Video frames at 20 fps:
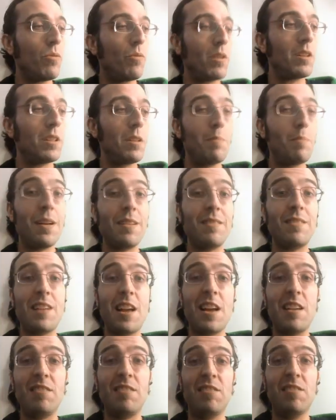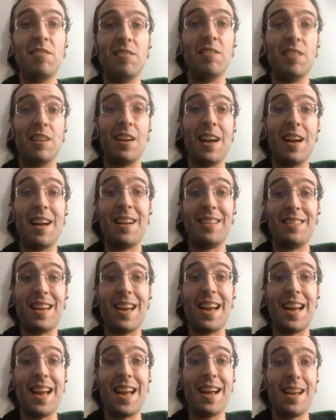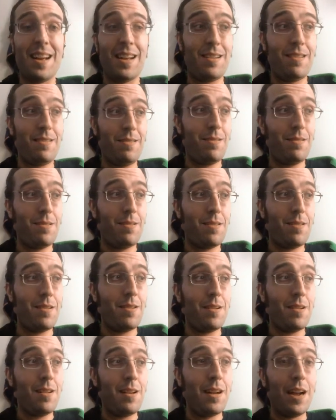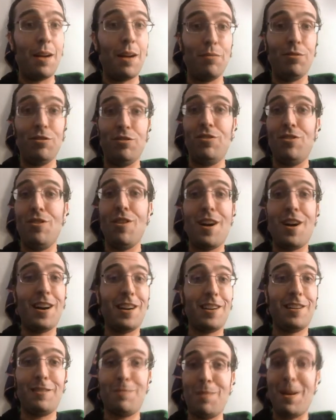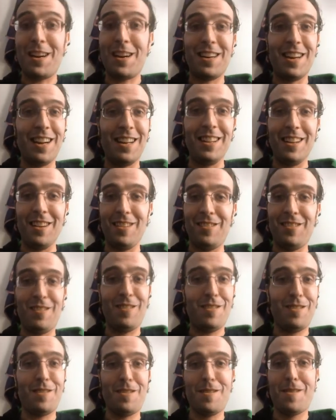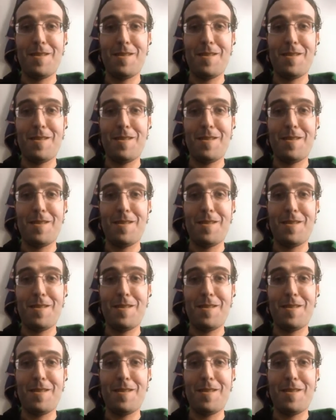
one of the best tasting cigars I had. I was not expecting this.